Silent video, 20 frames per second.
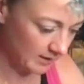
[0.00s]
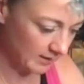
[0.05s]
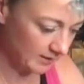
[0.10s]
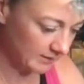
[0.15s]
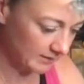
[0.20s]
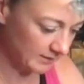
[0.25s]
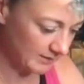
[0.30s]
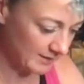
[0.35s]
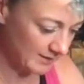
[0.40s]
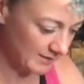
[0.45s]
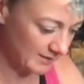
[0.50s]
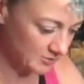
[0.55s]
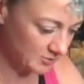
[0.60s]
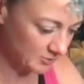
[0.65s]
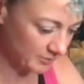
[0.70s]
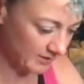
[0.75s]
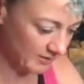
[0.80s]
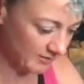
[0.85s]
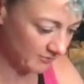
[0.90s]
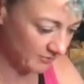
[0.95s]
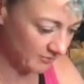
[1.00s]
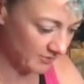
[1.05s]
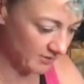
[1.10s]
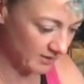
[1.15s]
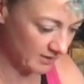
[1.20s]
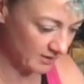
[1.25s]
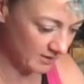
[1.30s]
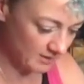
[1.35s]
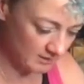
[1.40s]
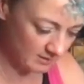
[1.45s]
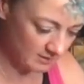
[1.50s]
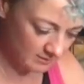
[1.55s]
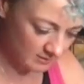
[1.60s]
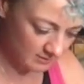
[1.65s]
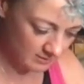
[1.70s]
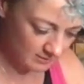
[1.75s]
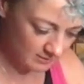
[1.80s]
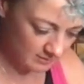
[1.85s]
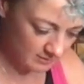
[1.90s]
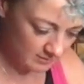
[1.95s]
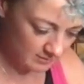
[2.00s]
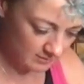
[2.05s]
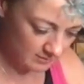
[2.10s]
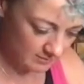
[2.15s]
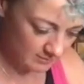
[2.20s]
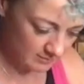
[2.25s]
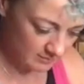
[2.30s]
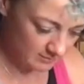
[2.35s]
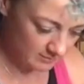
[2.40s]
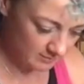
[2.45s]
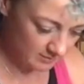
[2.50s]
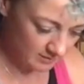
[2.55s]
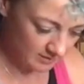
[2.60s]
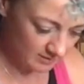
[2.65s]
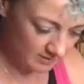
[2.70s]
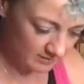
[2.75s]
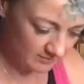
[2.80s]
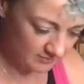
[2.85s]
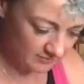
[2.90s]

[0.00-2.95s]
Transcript: and a little bit of the kind